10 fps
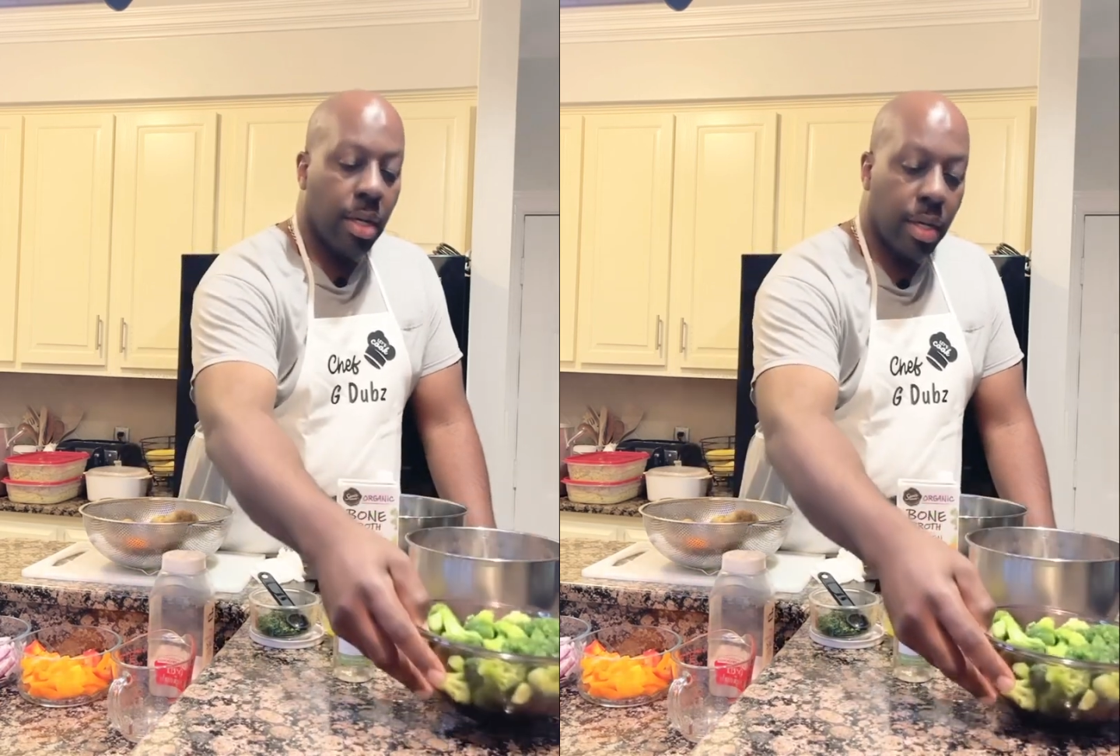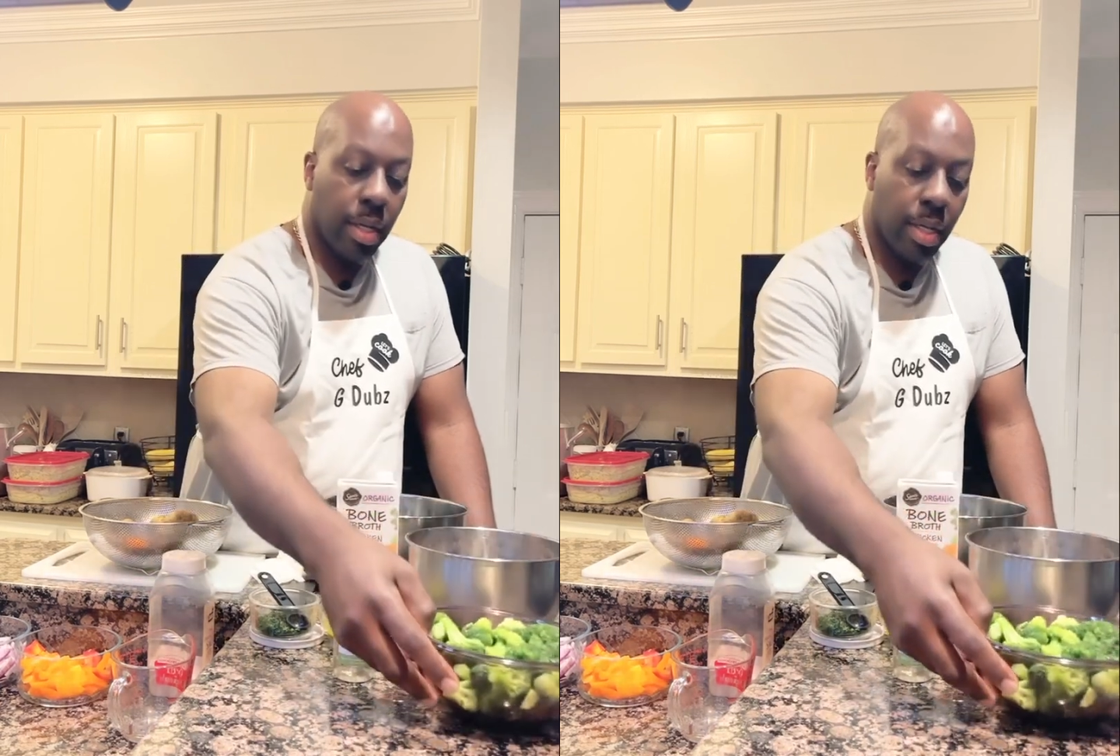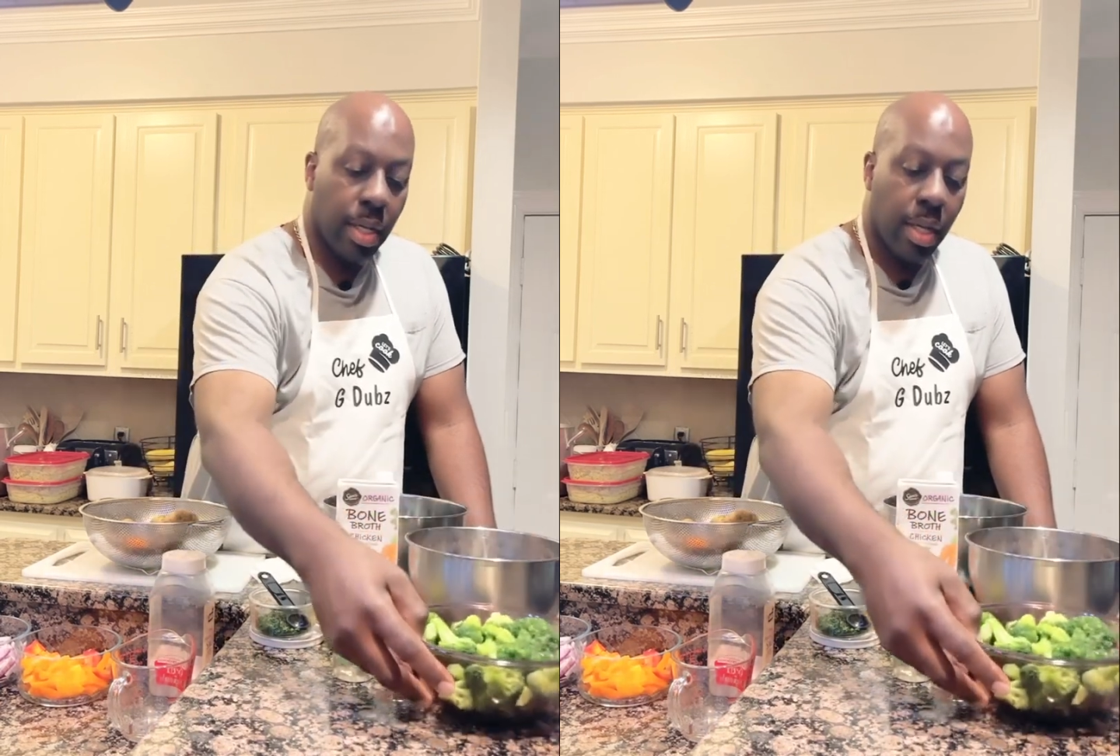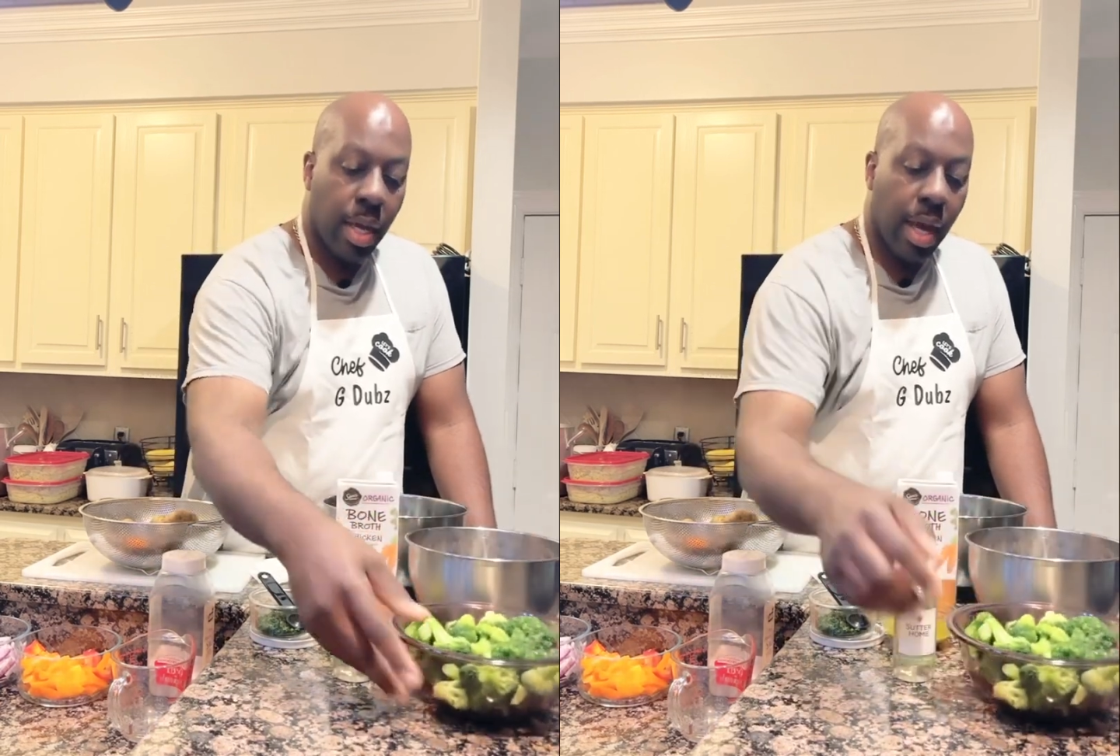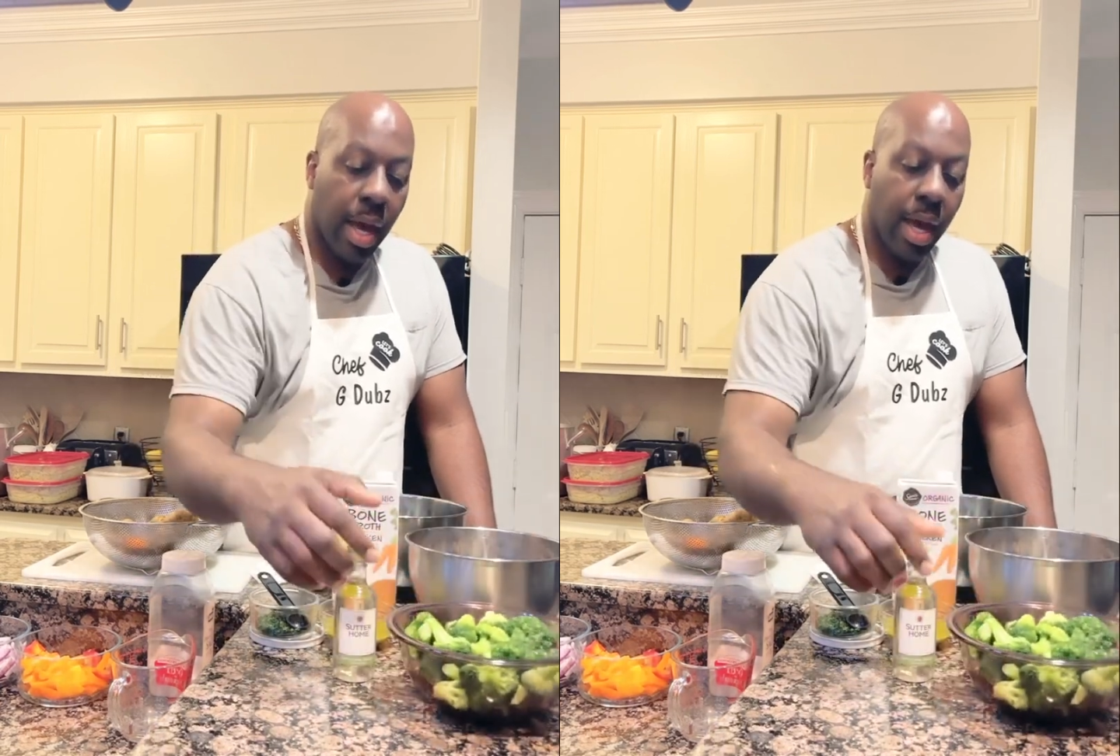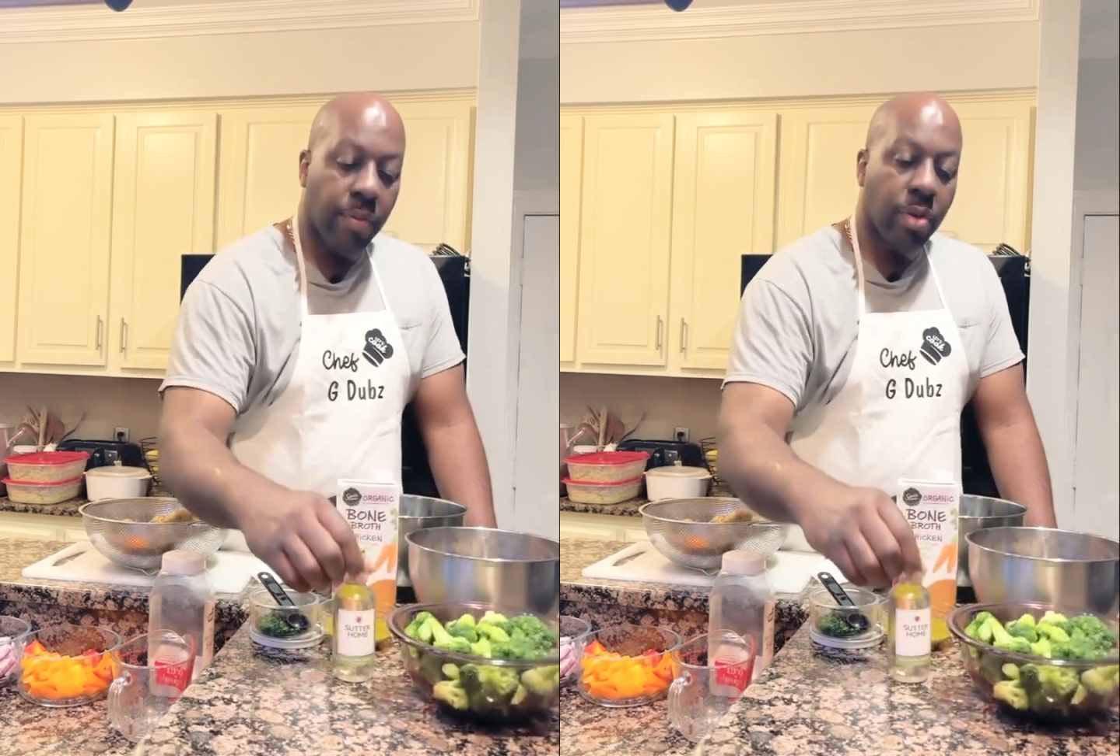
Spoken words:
I have